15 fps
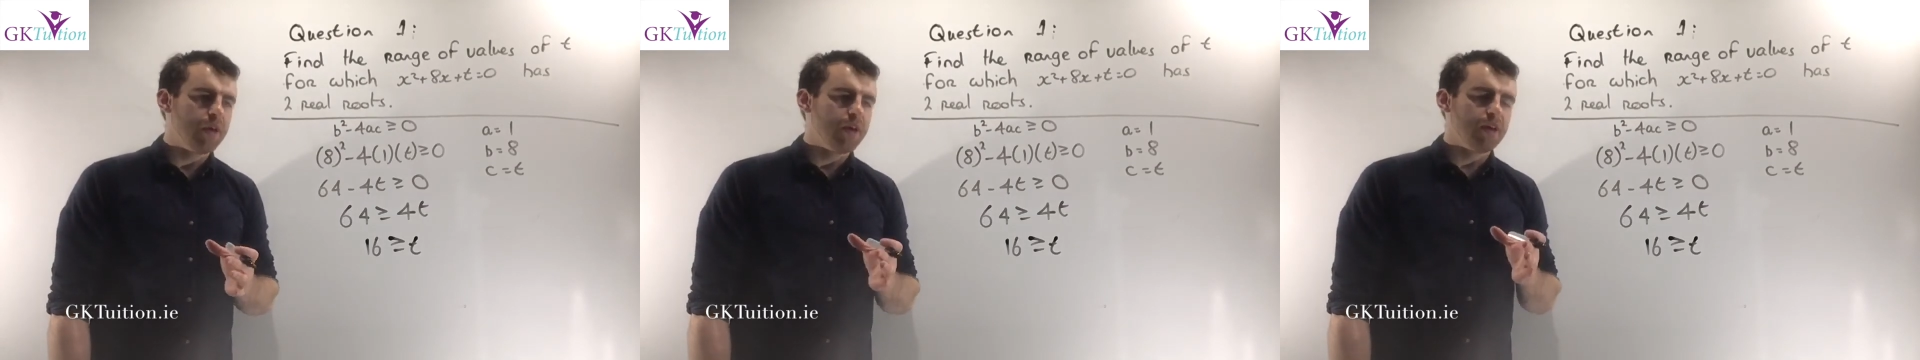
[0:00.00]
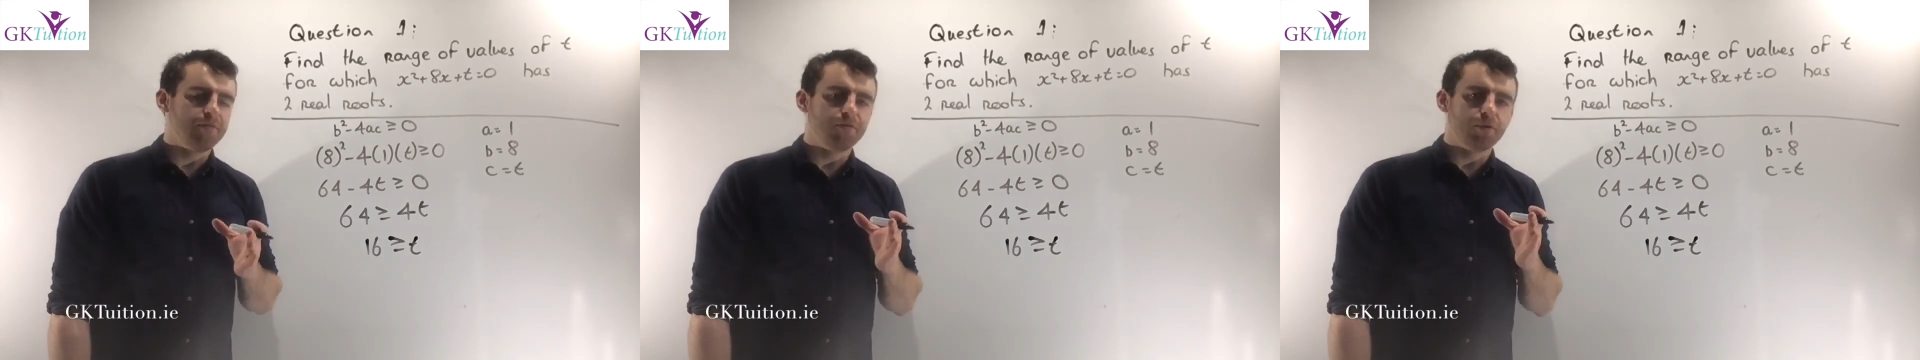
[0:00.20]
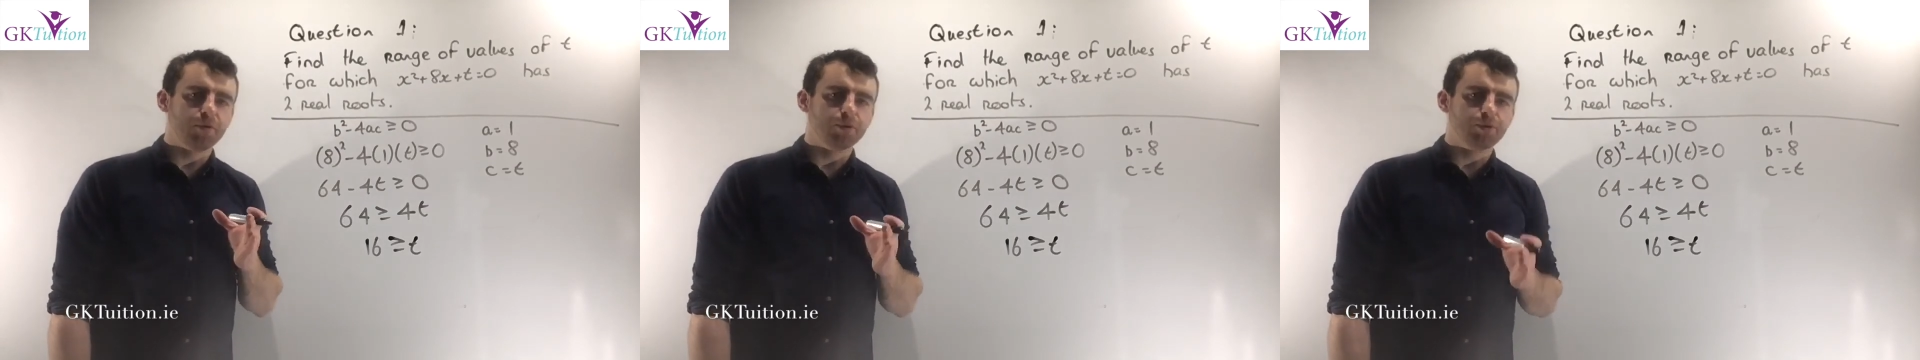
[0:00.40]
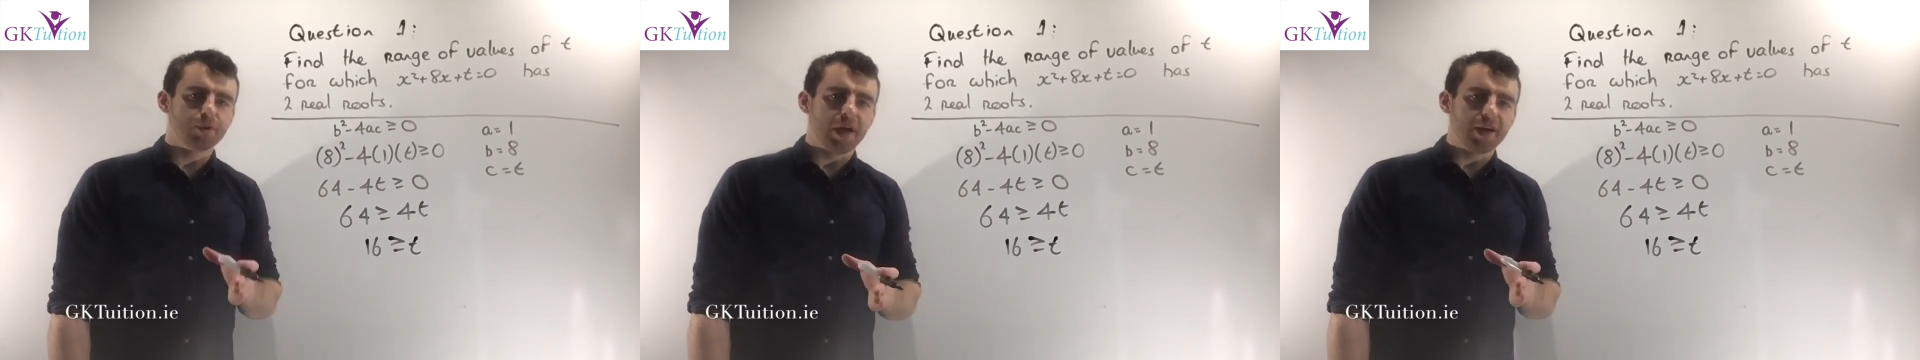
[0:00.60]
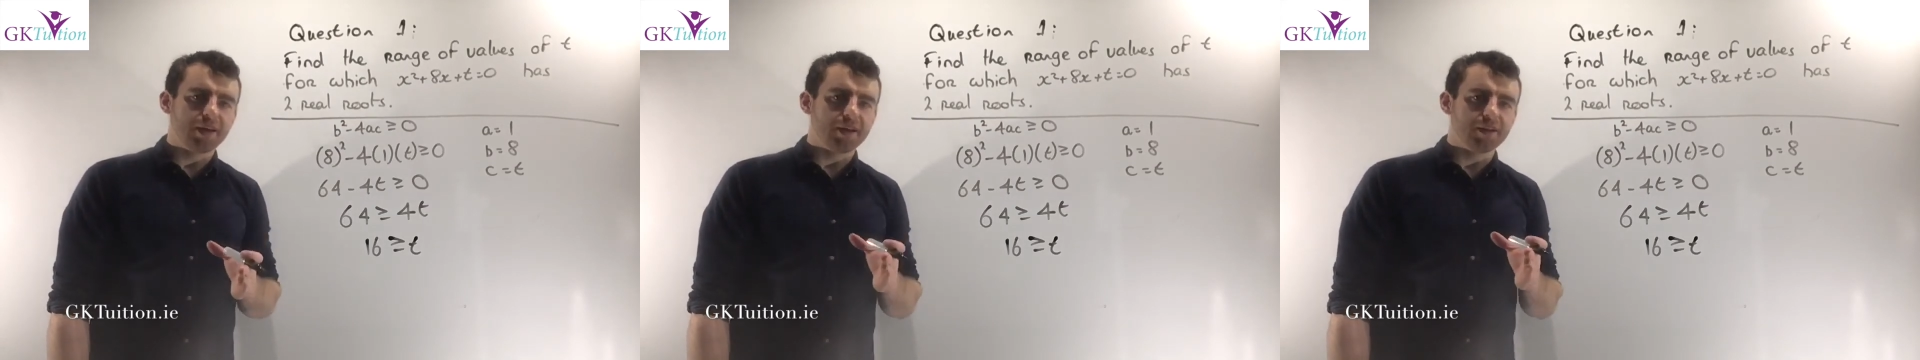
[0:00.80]
If a
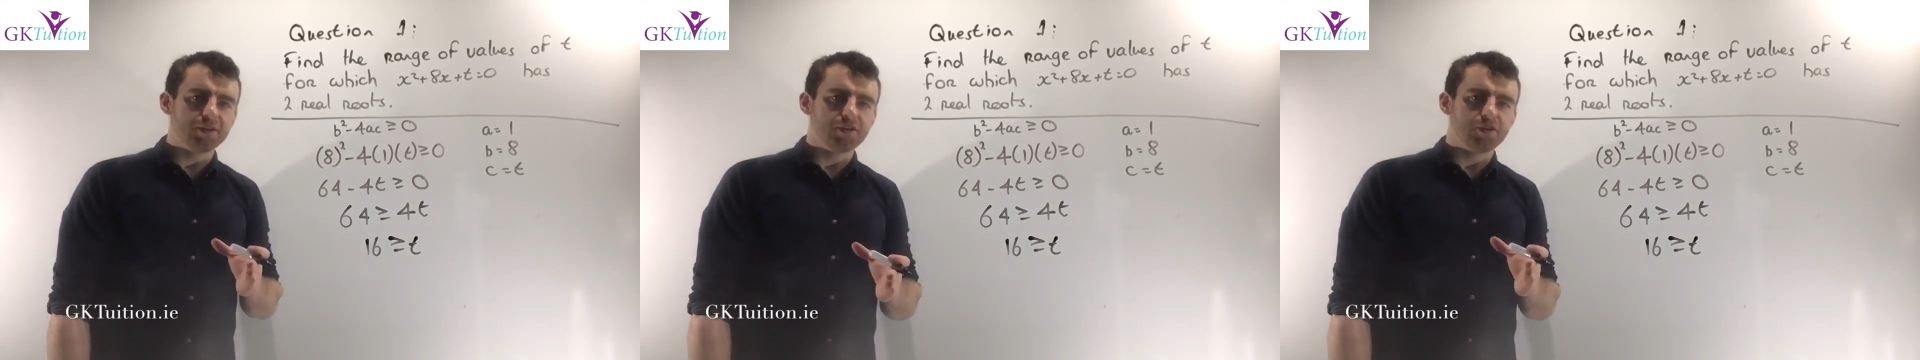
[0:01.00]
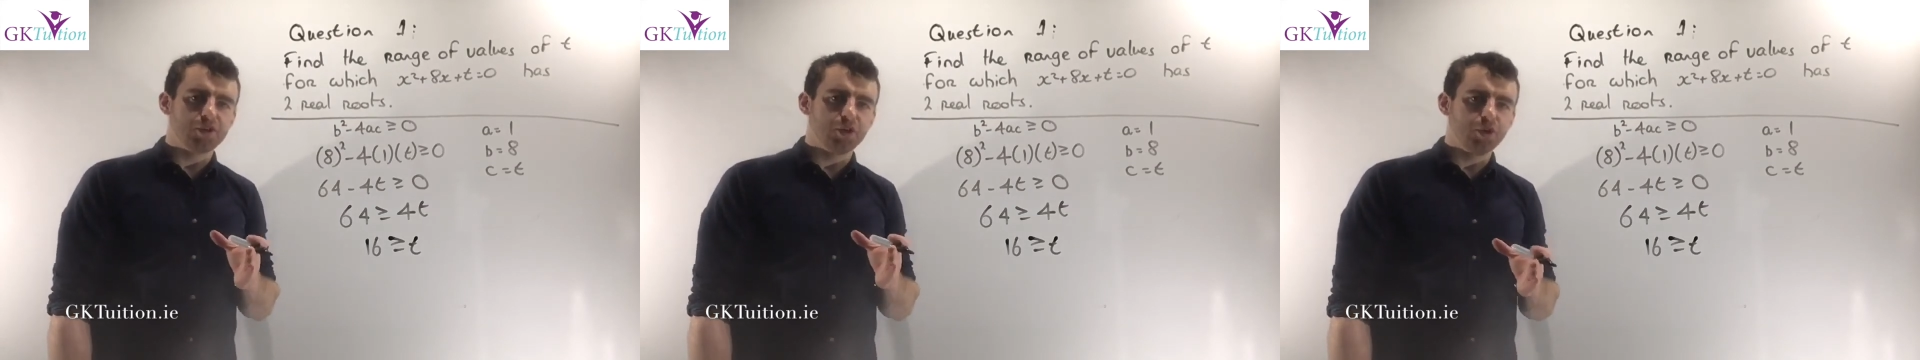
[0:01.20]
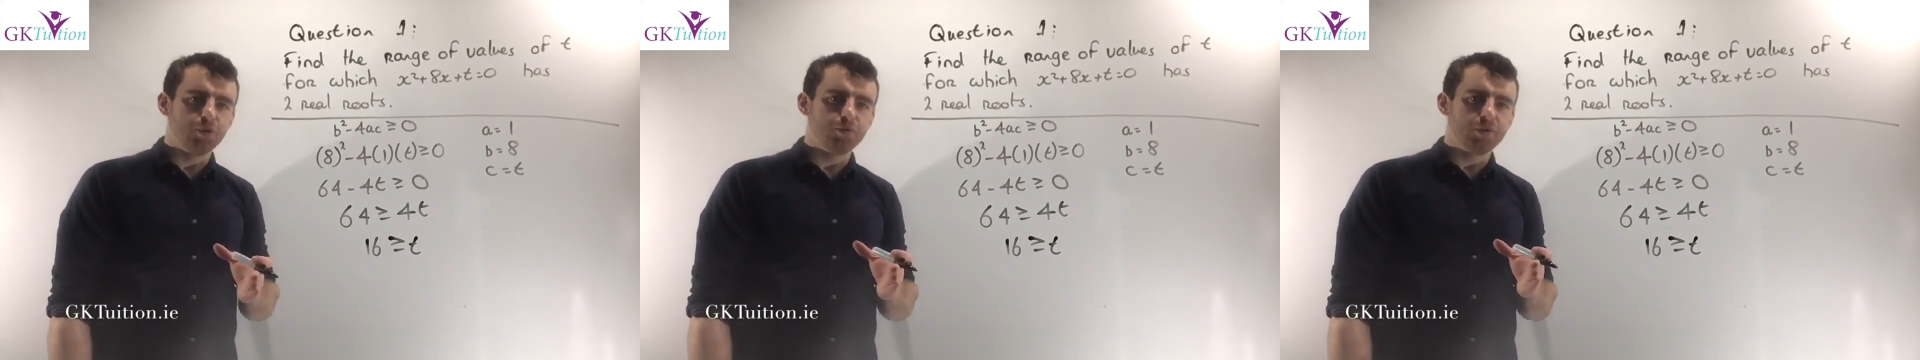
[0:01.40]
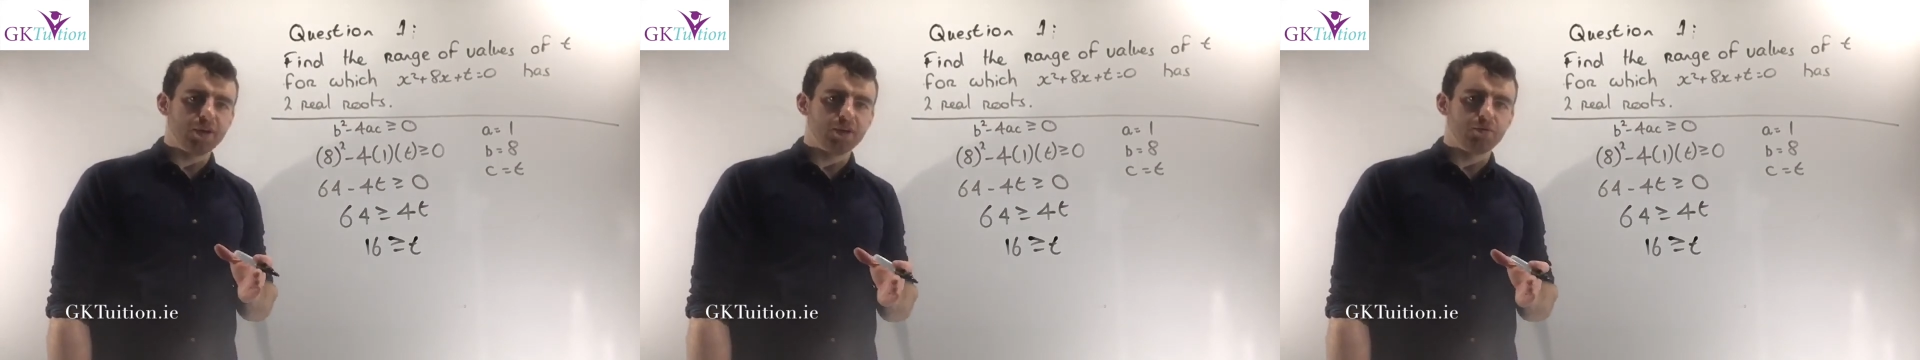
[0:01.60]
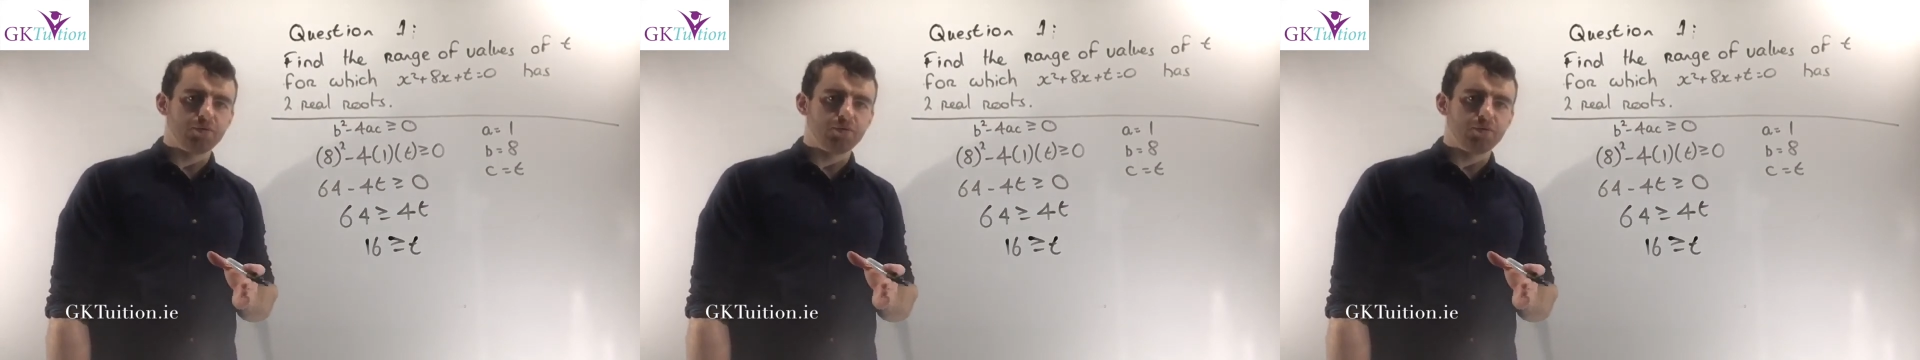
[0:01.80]
quadratic has two real